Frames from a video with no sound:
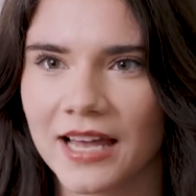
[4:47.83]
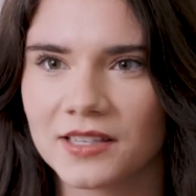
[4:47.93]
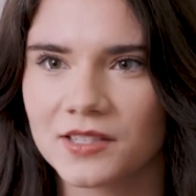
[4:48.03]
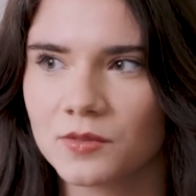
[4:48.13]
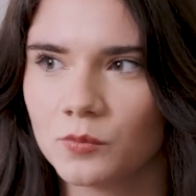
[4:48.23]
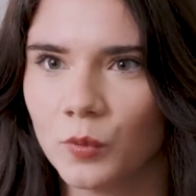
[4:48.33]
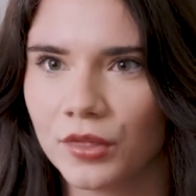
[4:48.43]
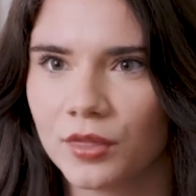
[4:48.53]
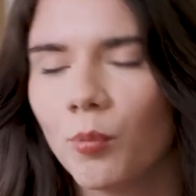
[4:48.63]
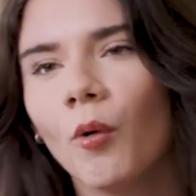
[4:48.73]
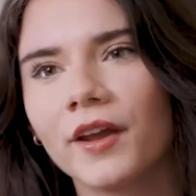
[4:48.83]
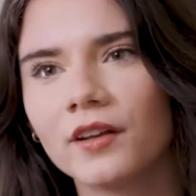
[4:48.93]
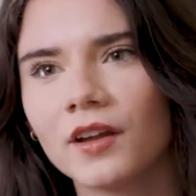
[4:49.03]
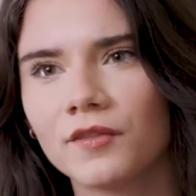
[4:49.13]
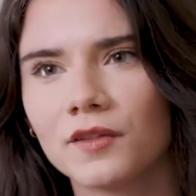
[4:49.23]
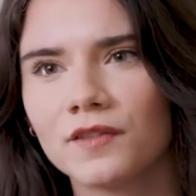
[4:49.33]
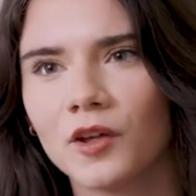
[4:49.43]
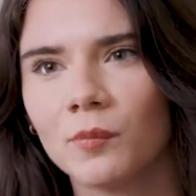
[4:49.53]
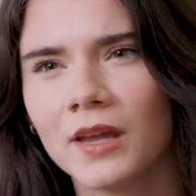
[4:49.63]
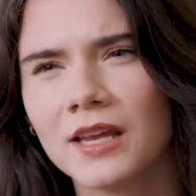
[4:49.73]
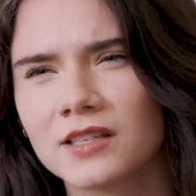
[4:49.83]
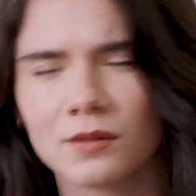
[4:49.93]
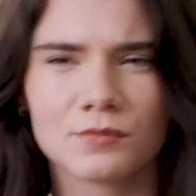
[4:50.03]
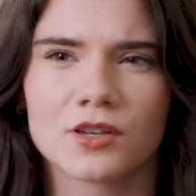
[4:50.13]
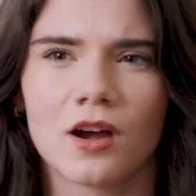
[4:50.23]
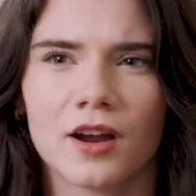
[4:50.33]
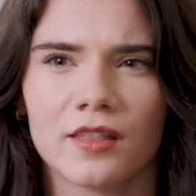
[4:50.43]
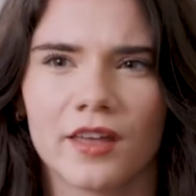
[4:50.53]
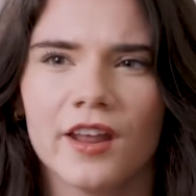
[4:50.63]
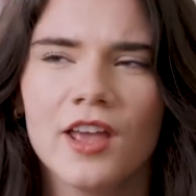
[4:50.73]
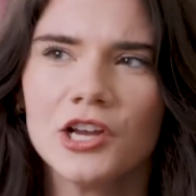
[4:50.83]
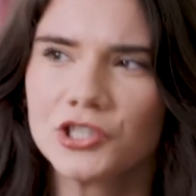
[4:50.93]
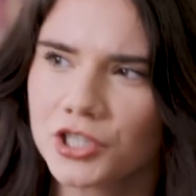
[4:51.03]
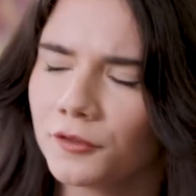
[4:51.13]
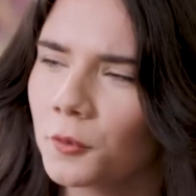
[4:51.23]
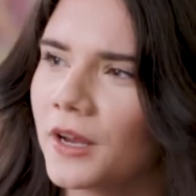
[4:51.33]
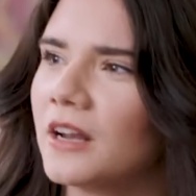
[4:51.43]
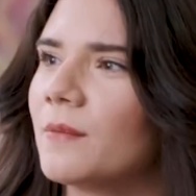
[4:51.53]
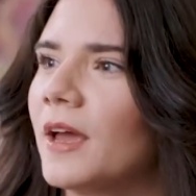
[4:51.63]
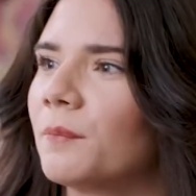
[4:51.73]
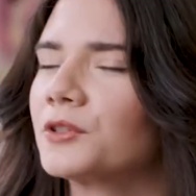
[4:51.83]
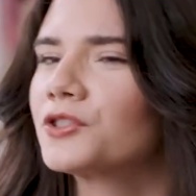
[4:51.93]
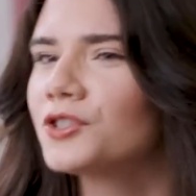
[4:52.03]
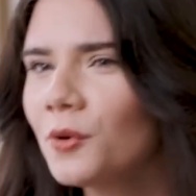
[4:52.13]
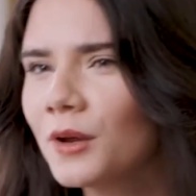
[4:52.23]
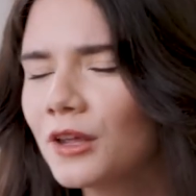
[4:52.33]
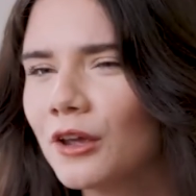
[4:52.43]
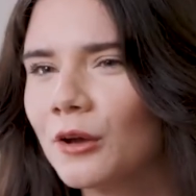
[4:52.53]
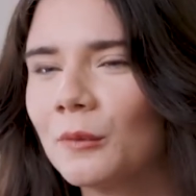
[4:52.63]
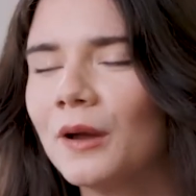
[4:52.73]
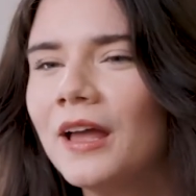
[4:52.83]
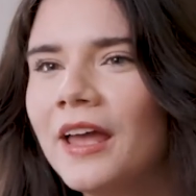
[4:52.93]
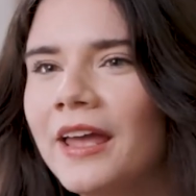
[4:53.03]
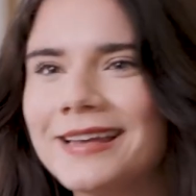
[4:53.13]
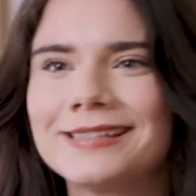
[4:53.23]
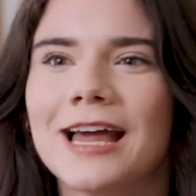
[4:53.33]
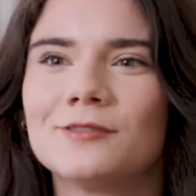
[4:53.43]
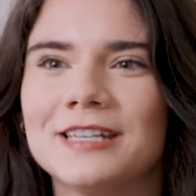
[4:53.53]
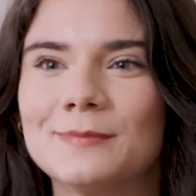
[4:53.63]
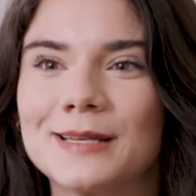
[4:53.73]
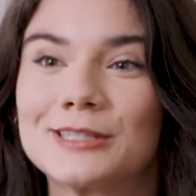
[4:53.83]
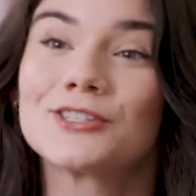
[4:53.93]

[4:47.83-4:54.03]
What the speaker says: that's what the point of the film is, and I'm sorry that chivalry in a man pursuing you is now deemed as